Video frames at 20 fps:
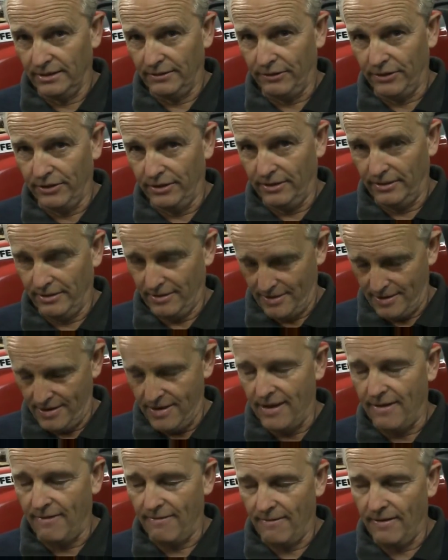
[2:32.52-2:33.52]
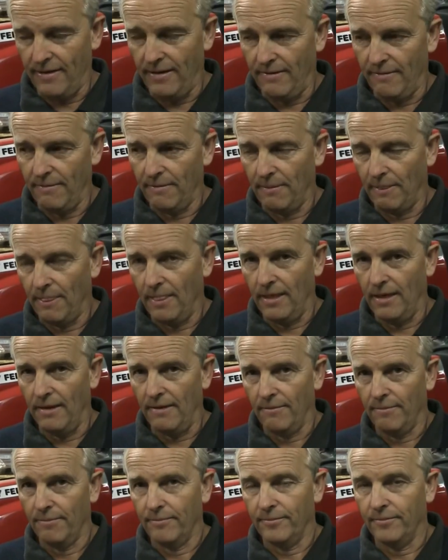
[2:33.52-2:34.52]
Are they both Scottish?
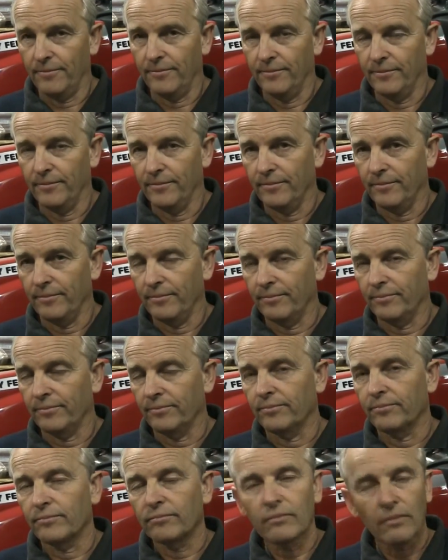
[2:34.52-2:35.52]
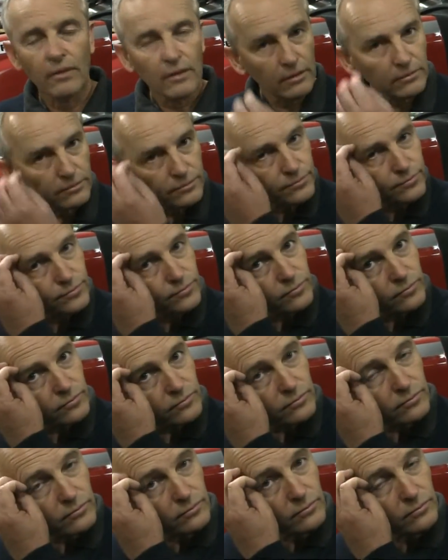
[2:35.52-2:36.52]
They just buy the produce, or
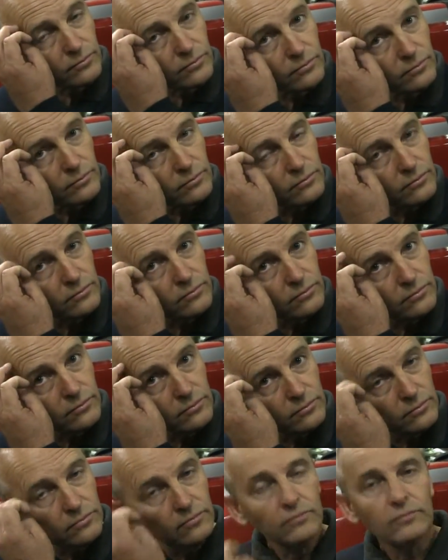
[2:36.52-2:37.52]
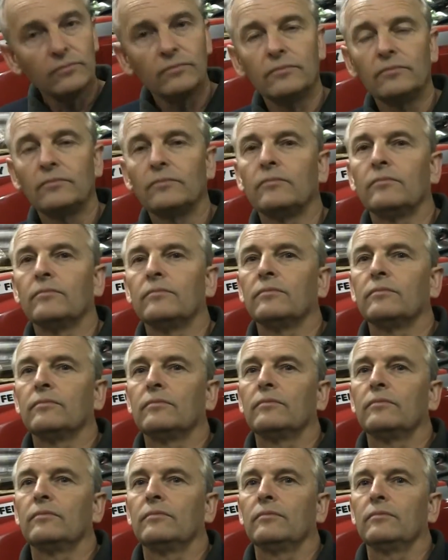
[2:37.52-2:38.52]
they don't seem to actually do the farming
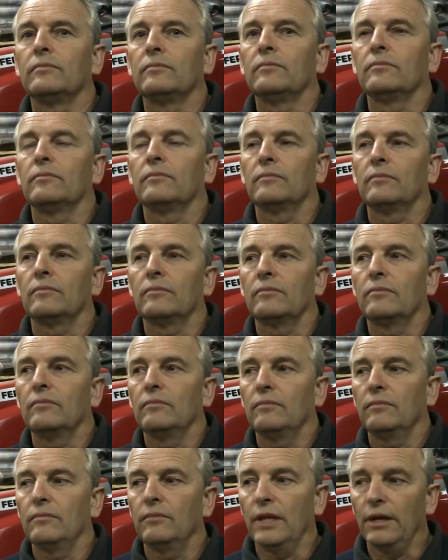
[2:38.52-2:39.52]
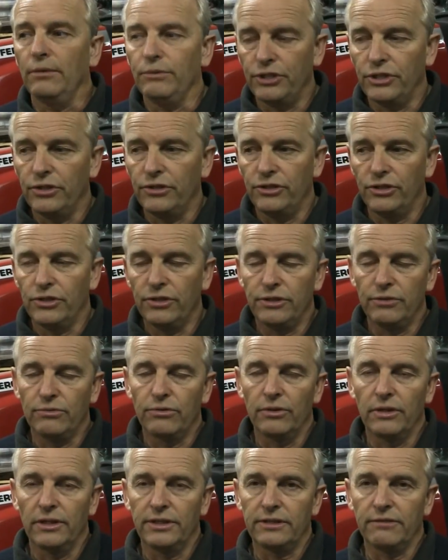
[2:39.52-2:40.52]
themselves. So no, Jersey
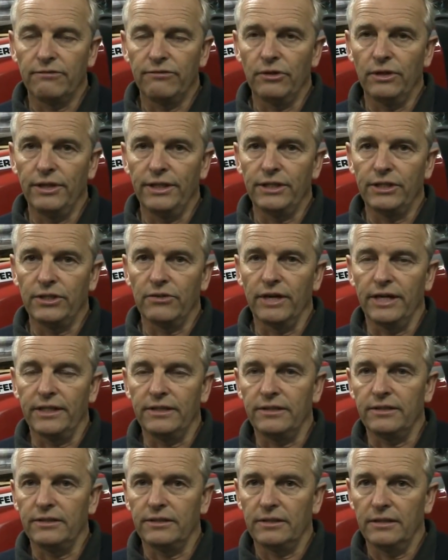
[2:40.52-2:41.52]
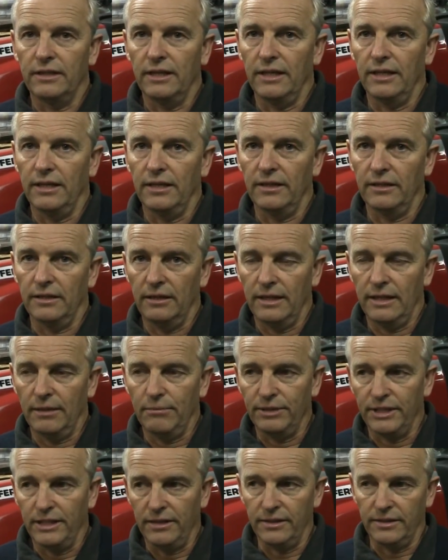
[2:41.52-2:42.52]
Royal is a fully integrated
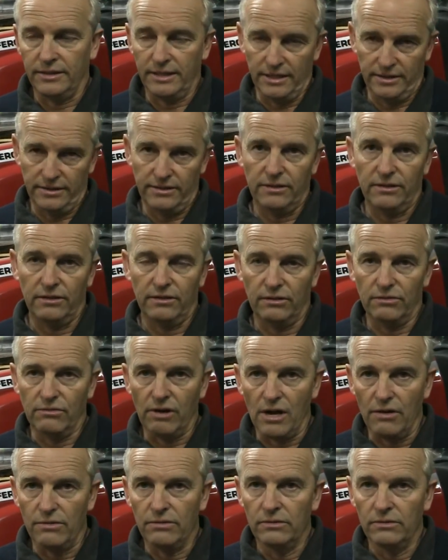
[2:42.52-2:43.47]
company that does grow,